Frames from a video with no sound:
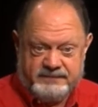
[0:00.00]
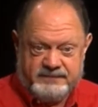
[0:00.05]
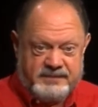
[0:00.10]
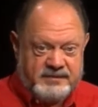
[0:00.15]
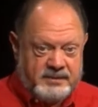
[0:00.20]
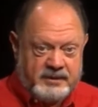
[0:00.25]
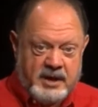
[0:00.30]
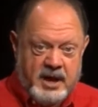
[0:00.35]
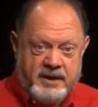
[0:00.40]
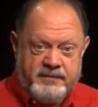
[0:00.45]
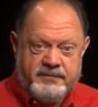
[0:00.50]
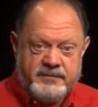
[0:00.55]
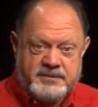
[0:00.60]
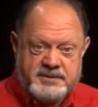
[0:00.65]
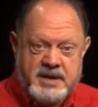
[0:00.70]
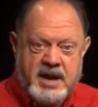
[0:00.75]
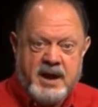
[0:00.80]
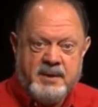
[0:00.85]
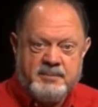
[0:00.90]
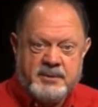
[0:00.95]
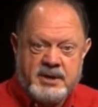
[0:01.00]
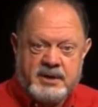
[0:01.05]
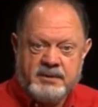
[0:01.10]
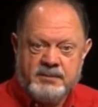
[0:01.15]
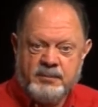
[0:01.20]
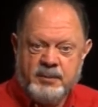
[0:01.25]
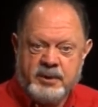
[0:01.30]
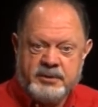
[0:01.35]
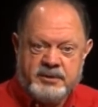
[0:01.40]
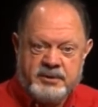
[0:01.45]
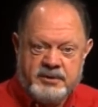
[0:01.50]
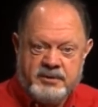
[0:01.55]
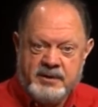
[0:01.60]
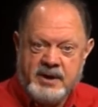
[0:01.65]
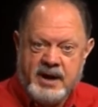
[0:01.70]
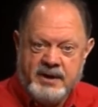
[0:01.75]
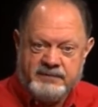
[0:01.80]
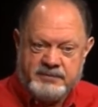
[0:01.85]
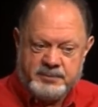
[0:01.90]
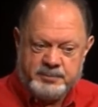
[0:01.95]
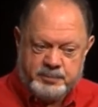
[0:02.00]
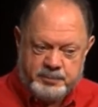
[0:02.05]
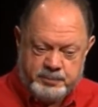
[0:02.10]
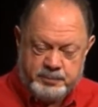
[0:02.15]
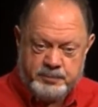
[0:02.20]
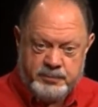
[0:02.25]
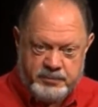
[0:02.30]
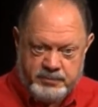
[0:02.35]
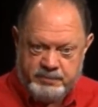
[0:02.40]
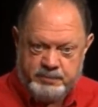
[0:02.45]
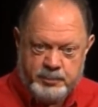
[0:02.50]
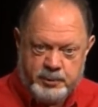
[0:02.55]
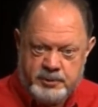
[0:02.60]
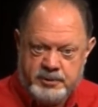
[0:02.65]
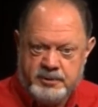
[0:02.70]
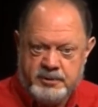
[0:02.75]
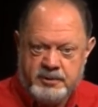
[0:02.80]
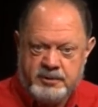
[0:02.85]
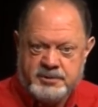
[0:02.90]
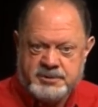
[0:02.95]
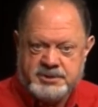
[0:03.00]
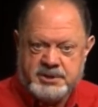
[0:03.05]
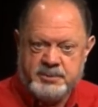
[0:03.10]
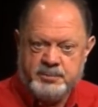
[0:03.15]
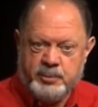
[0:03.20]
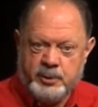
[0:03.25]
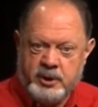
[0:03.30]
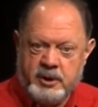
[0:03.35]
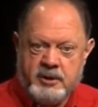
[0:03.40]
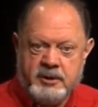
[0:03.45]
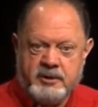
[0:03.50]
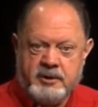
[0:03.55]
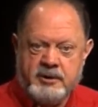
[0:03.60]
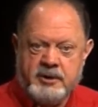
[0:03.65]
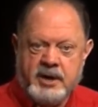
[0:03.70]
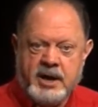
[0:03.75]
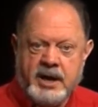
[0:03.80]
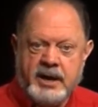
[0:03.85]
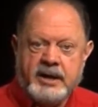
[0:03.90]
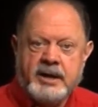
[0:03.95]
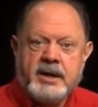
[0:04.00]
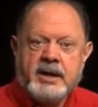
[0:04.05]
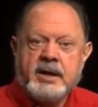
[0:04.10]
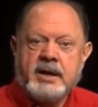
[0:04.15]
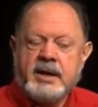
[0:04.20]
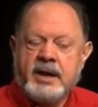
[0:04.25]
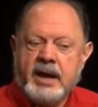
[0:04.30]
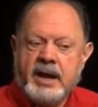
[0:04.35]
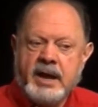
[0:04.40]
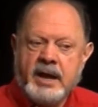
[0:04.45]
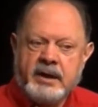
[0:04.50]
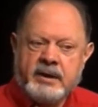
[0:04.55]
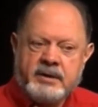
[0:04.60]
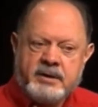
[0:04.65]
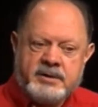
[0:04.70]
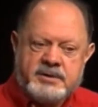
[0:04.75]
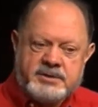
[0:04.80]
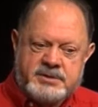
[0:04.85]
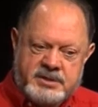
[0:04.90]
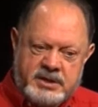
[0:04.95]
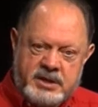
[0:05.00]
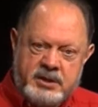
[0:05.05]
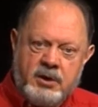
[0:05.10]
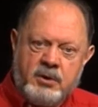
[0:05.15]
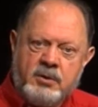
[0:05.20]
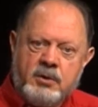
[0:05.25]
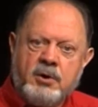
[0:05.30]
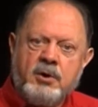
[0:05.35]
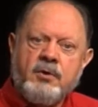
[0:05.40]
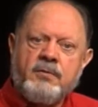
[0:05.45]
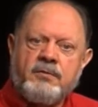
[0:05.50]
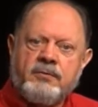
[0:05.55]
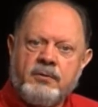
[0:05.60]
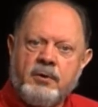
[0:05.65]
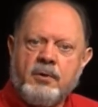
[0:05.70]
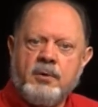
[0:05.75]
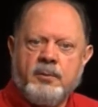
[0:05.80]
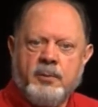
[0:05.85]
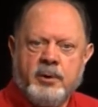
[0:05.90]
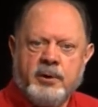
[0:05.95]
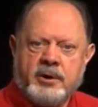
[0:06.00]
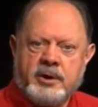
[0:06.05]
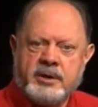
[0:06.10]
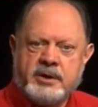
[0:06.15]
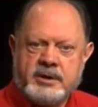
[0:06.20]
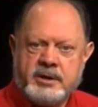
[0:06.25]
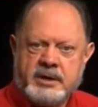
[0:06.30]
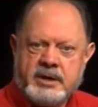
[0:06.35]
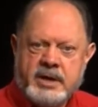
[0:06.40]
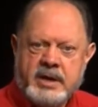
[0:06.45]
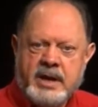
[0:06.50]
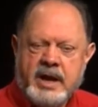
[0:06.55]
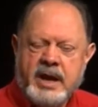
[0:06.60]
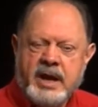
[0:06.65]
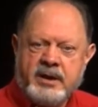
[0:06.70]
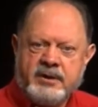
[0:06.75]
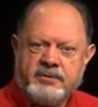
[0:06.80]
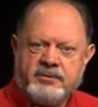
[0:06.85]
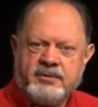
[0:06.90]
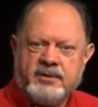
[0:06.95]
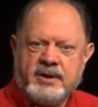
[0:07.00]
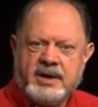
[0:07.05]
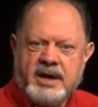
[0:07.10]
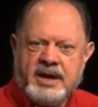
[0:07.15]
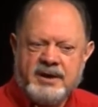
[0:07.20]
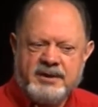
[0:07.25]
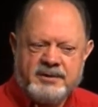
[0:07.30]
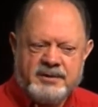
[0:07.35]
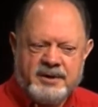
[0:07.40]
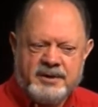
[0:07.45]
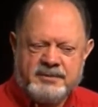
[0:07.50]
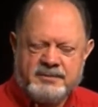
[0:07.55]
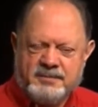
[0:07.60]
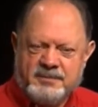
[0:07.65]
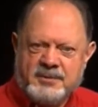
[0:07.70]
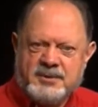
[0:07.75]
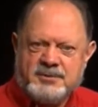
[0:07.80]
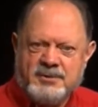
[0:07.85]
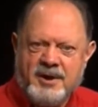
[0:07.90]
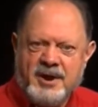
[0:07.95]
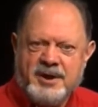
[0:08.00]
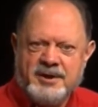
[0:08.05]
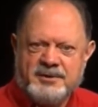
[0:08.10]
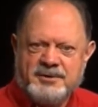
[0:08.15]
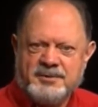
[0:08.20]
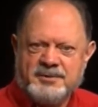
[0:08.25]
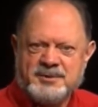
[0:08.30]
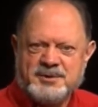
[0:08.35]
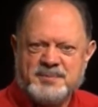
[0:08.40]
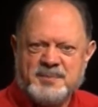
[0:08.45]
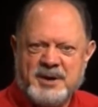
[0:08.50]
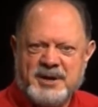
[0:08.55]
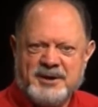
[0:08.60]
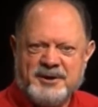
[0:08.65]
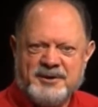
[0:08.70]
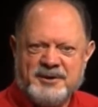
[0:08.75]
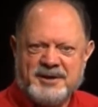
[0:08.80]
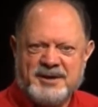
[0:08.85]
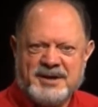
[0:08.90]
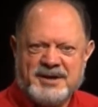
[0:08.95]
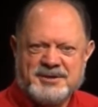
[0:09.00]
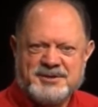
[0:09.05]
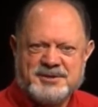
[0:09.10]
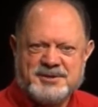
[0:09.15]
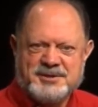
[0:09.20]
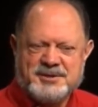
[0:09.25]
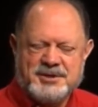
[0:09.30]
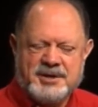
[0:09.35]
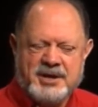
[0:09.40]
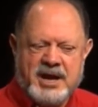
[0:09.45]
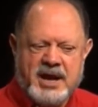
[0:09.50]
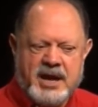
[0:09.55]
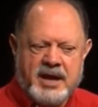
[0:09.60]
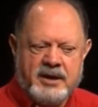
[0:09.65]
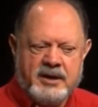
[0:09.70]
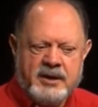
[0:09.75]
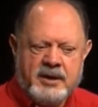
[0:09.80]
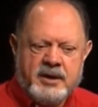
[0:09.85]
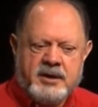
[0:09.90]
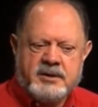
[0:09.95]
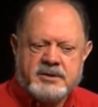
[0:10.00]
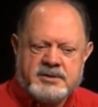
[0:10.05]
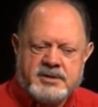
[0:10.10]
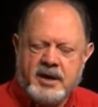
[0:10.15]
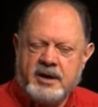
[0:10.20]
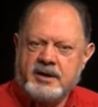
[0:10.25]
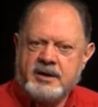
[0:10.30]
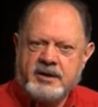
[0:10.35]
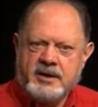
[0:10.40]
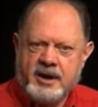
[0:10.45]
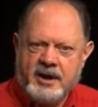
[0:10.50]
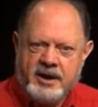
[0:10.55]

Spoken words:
Life is happening whether you have to put yours in park or not, and go forward and try and do as many good things as you can. Tanya and